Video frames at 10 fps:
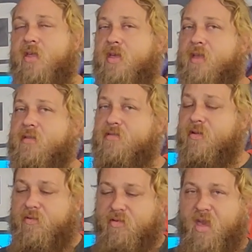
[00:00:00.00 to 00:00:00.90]

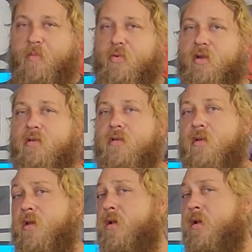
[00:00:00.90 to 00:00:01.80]
They're separate.
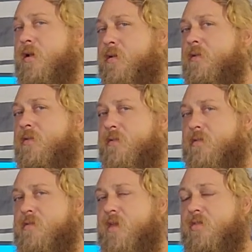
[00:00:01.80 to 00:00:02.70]

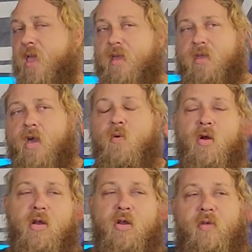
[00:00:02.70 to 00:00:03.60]
It's like that
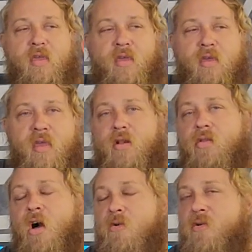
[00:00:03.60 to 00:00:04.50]
coworker that you get
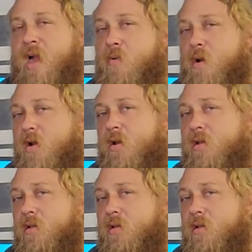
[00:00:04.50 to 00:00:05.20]
along with at work,